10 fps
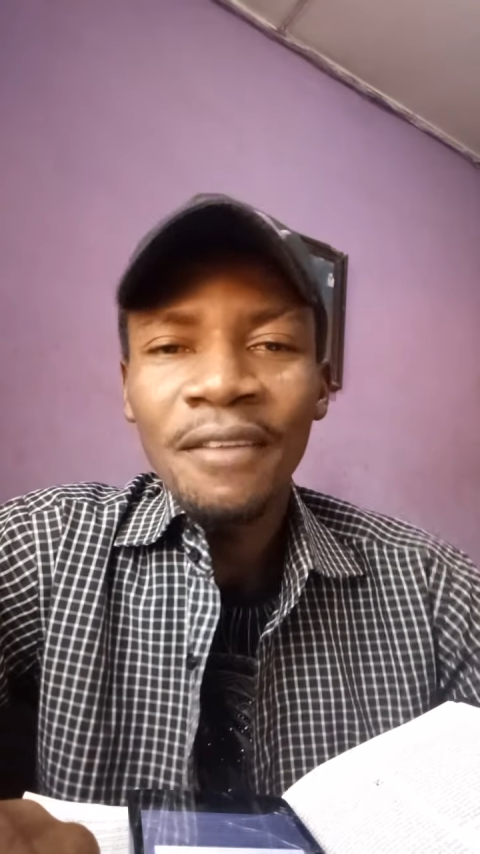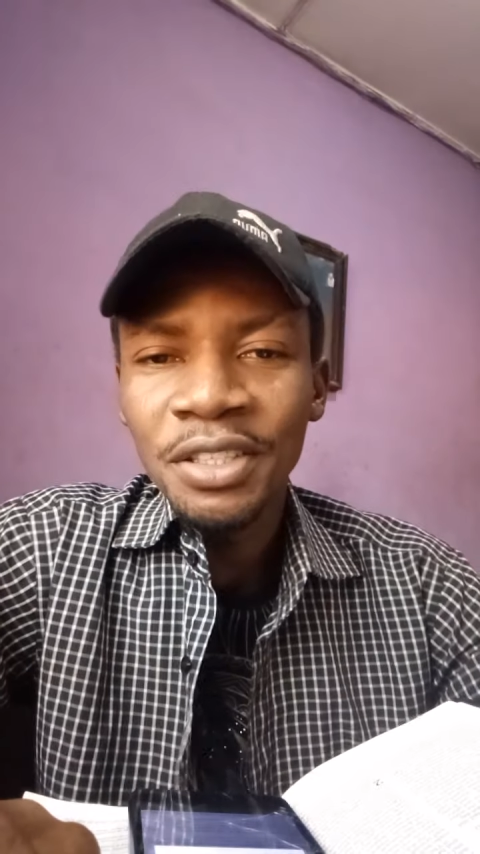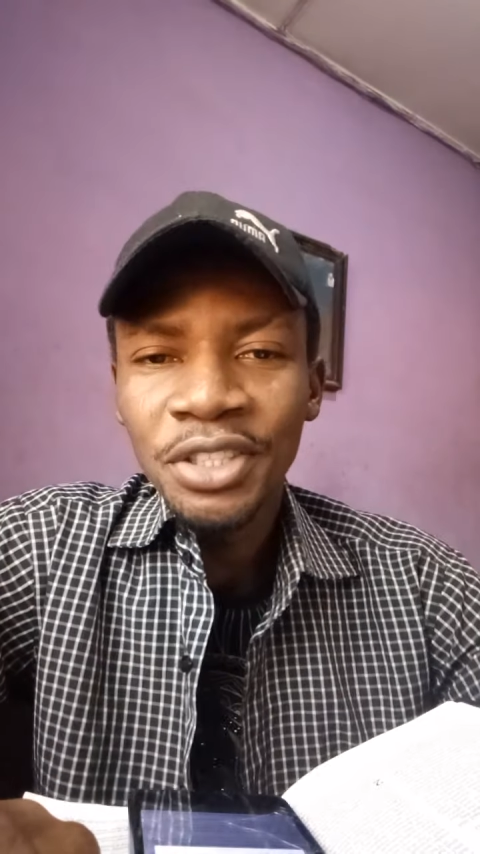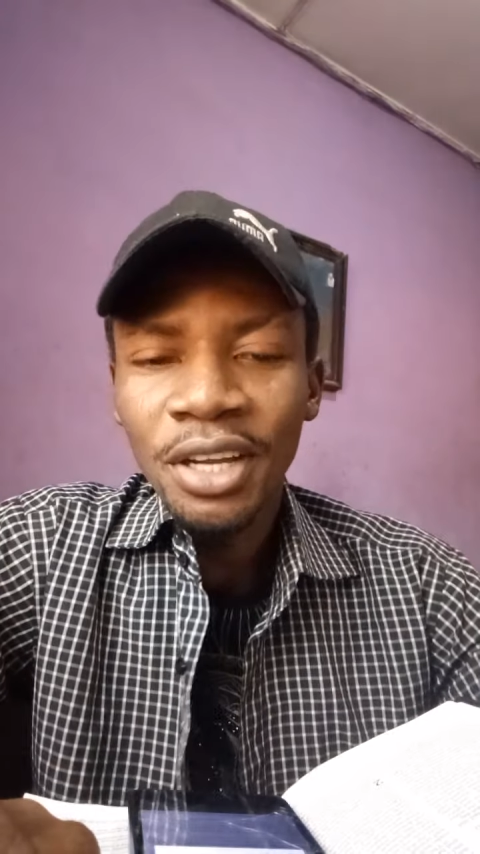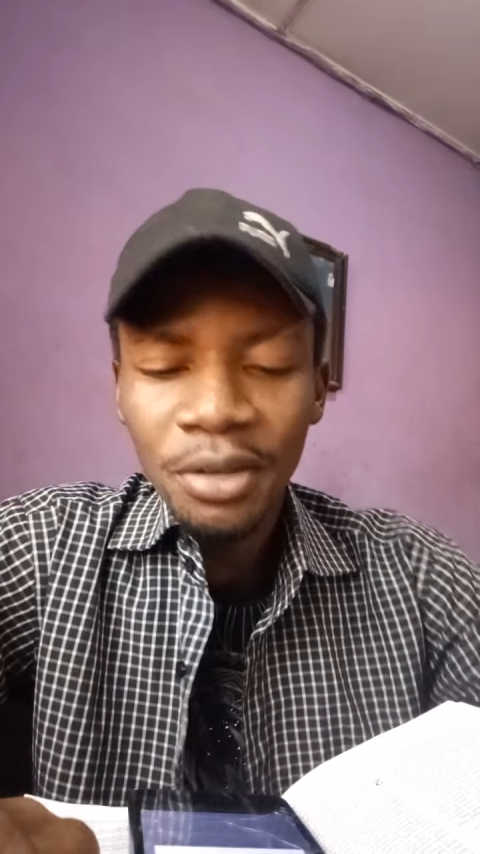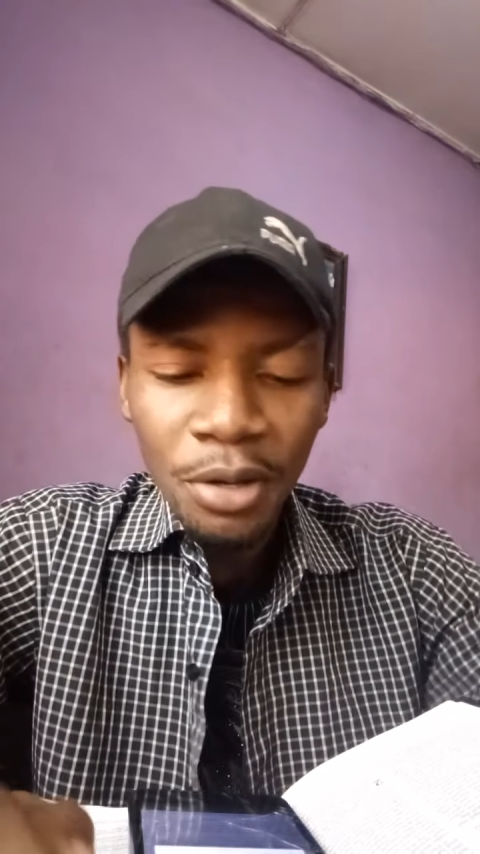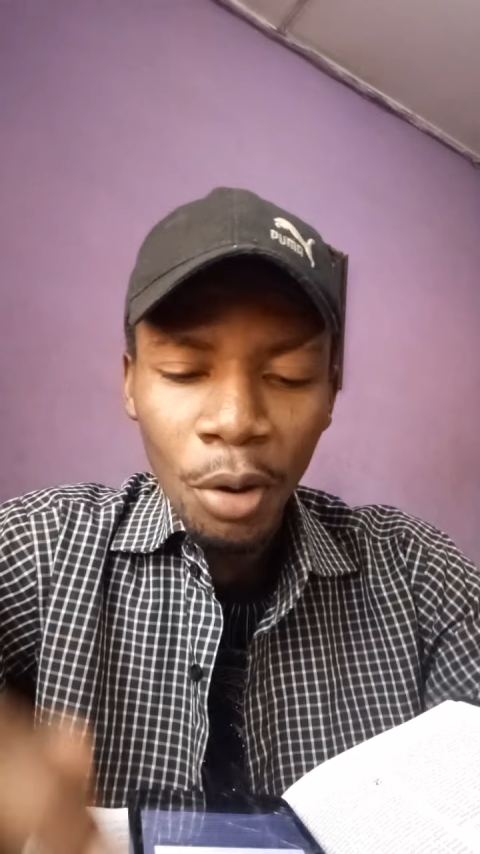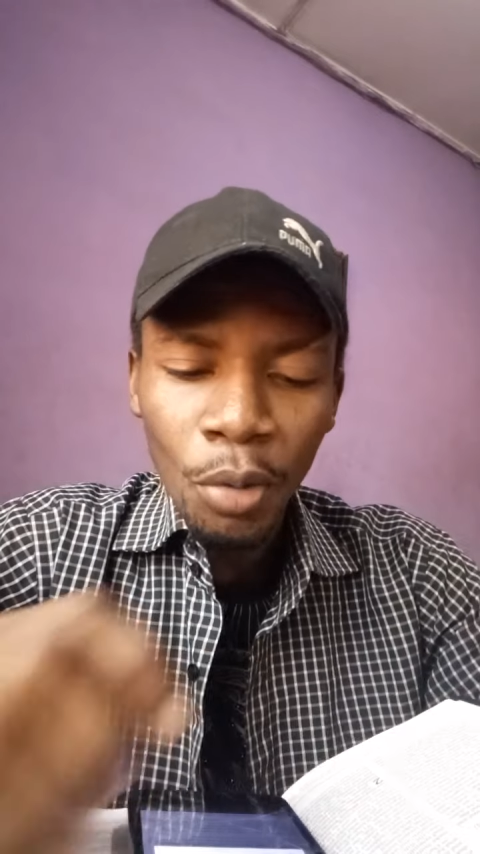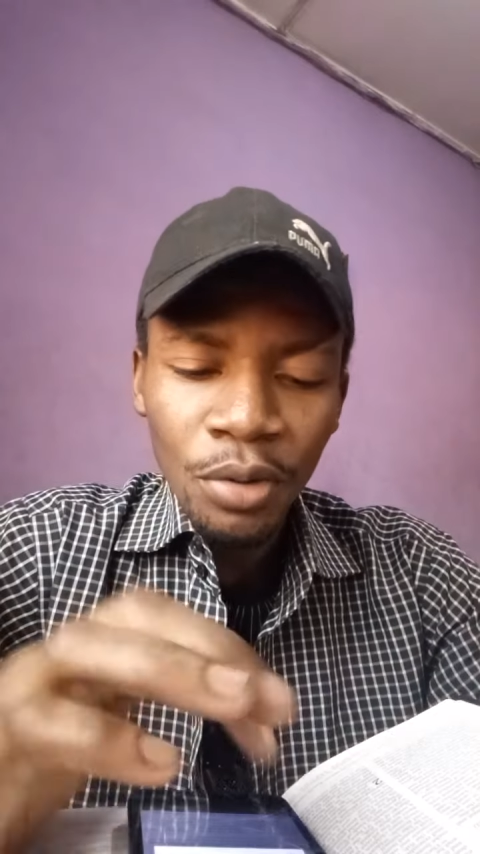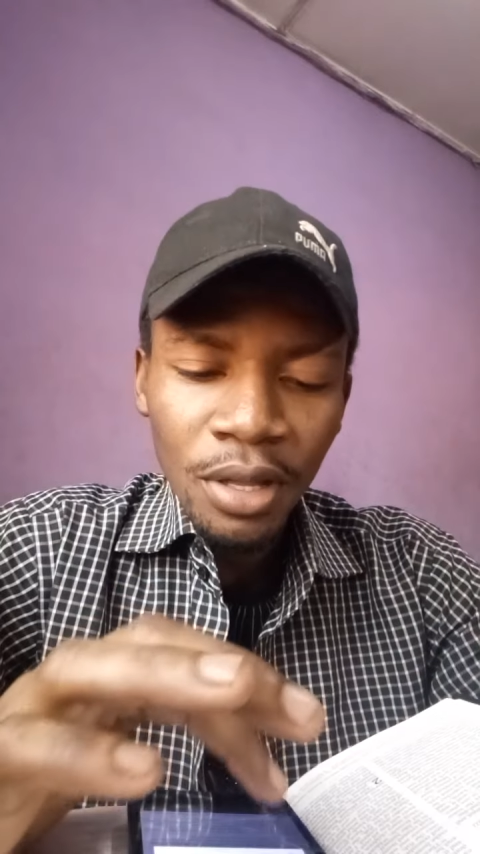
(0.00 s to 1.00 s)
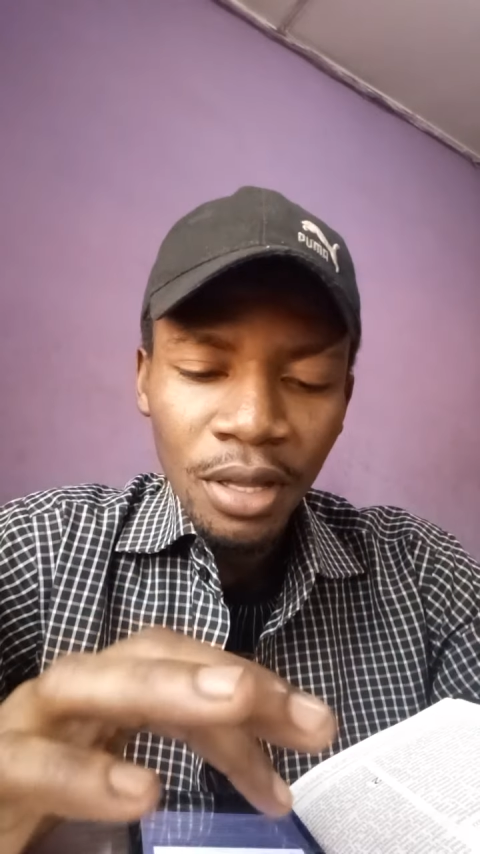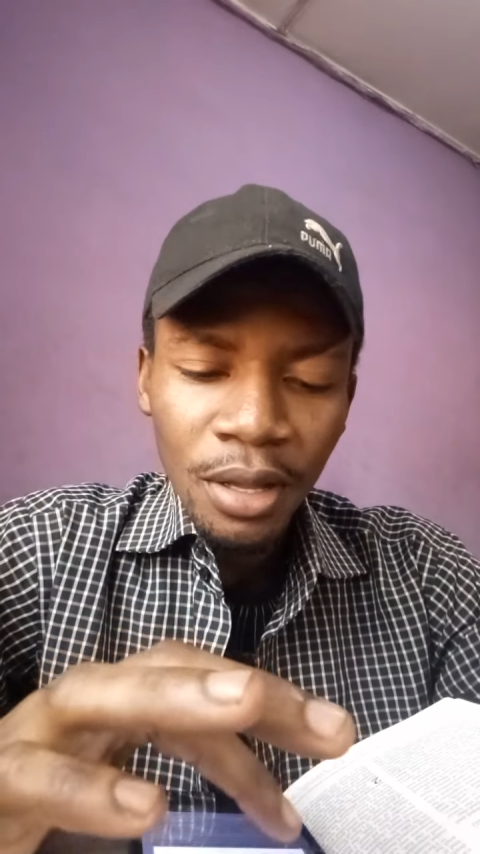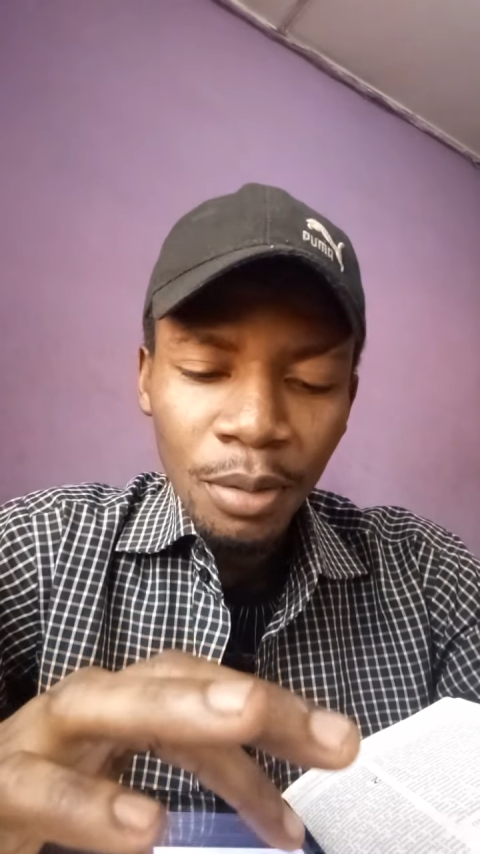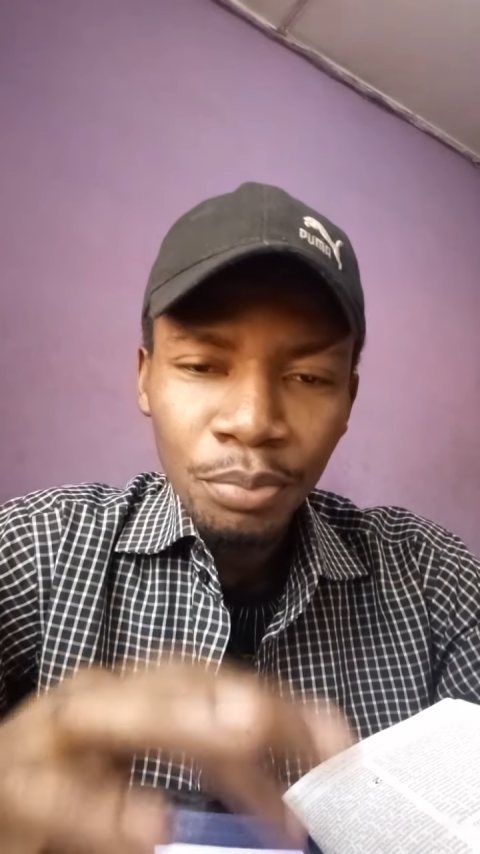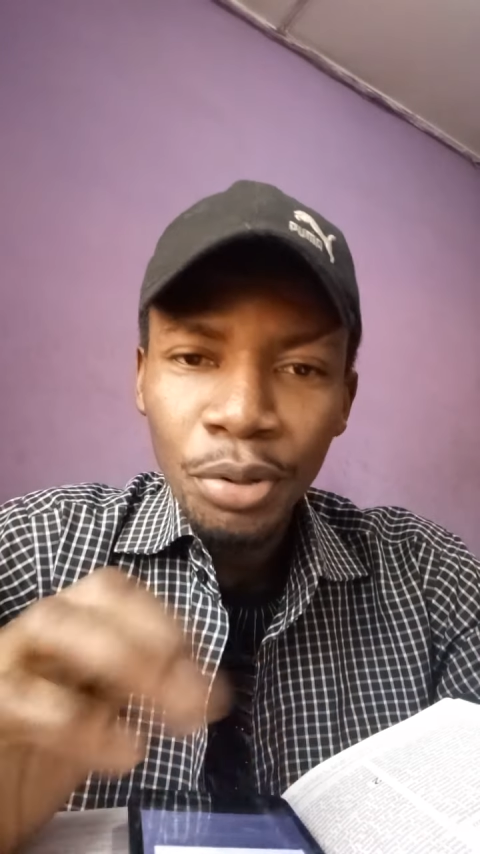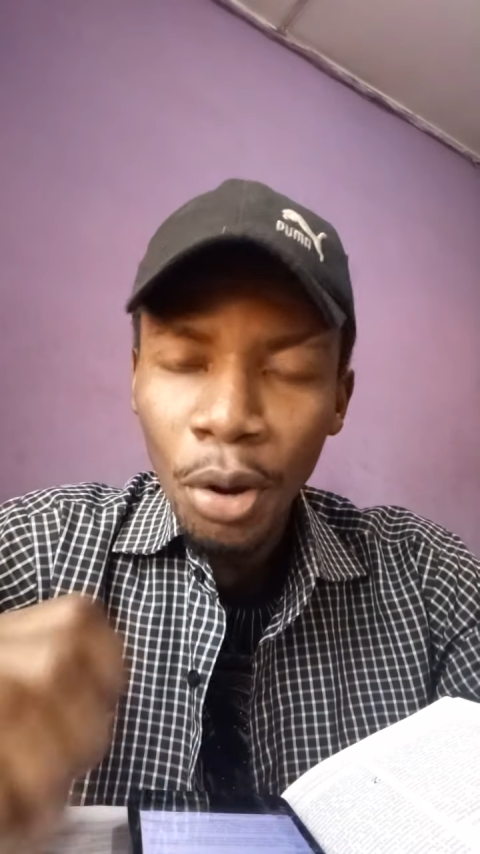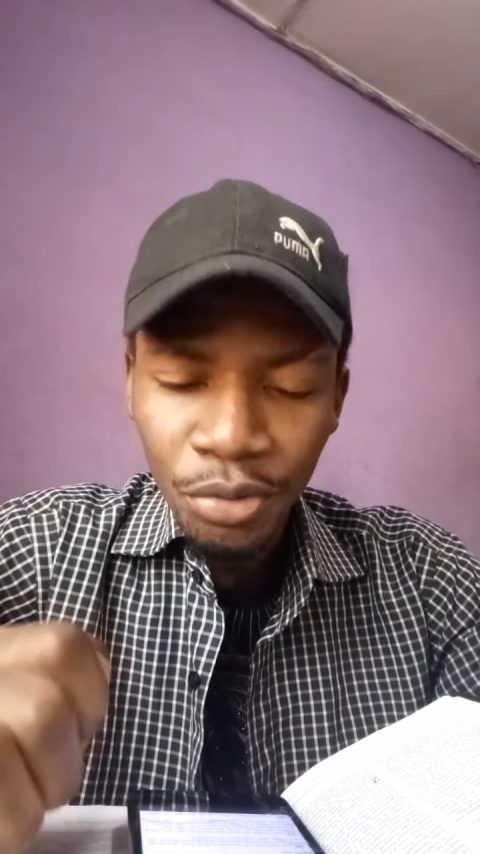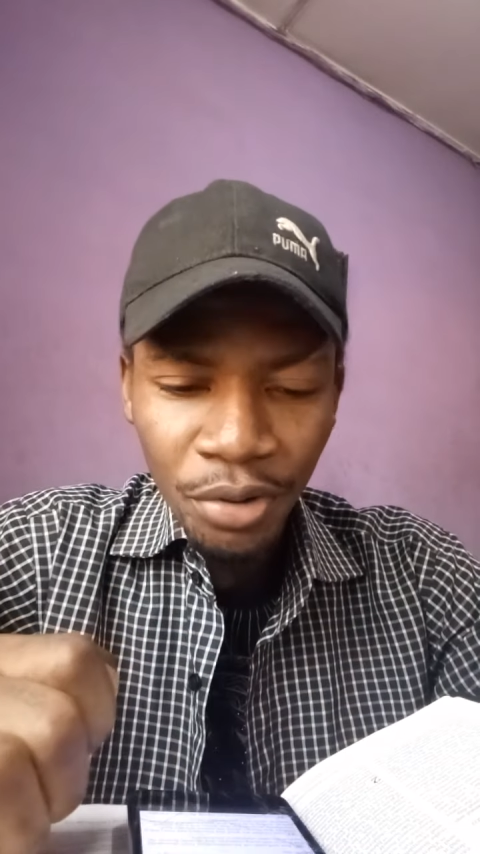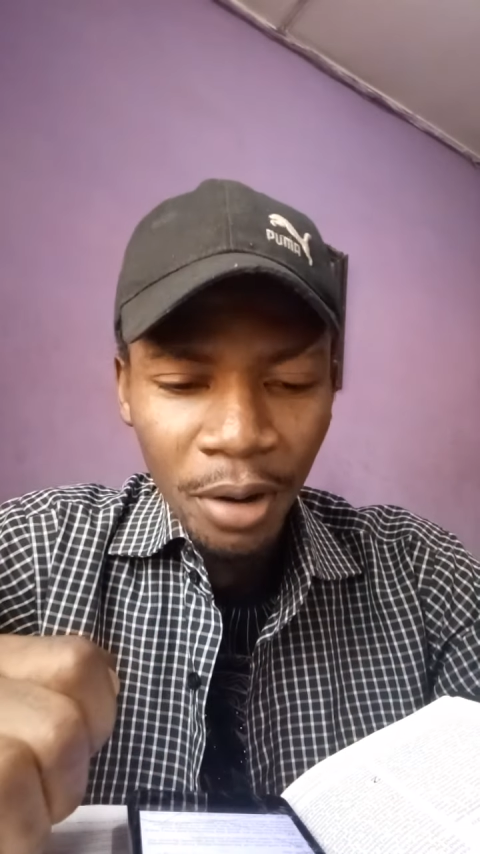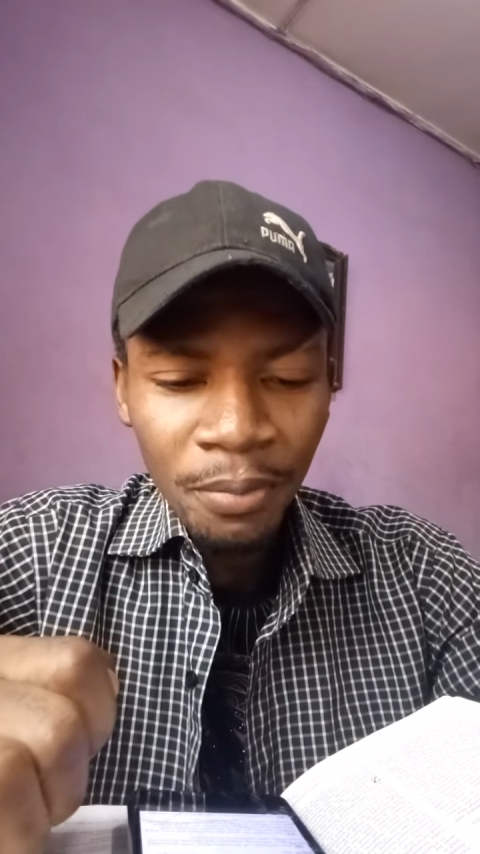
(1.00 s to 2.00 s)
evangelical
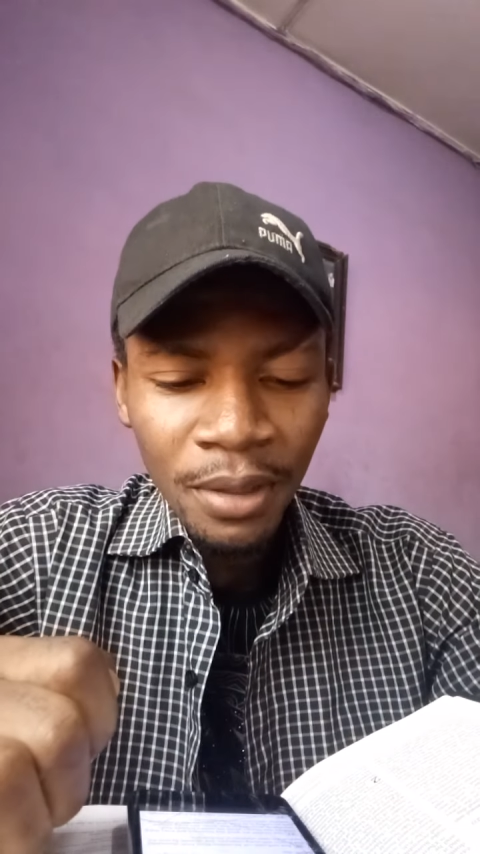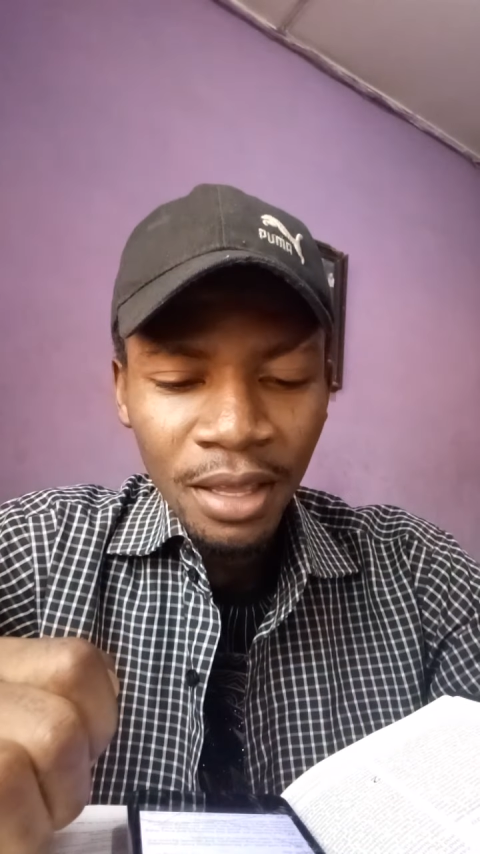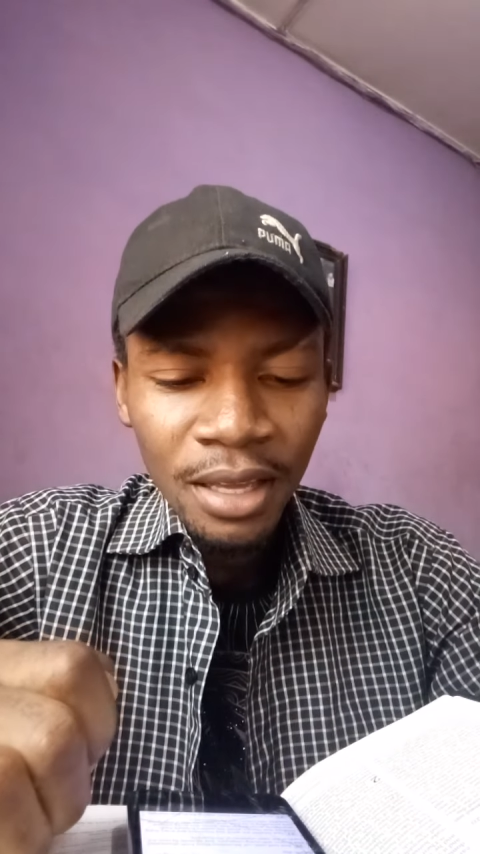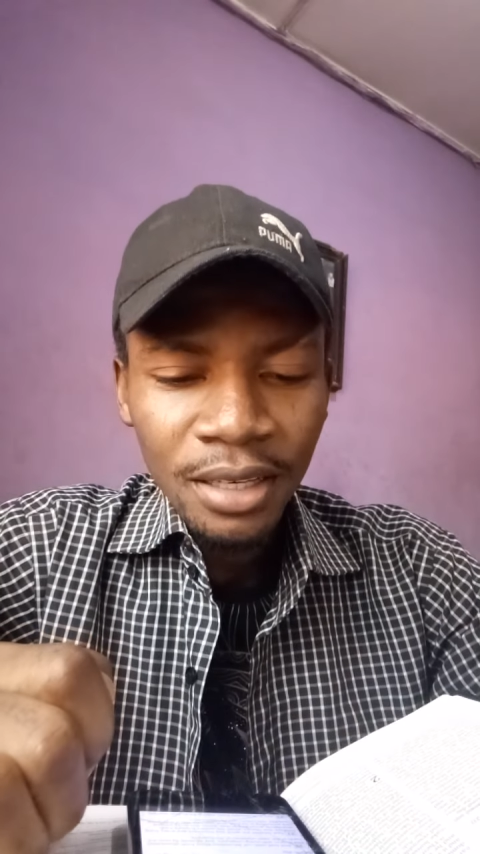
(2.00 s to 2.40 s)
program.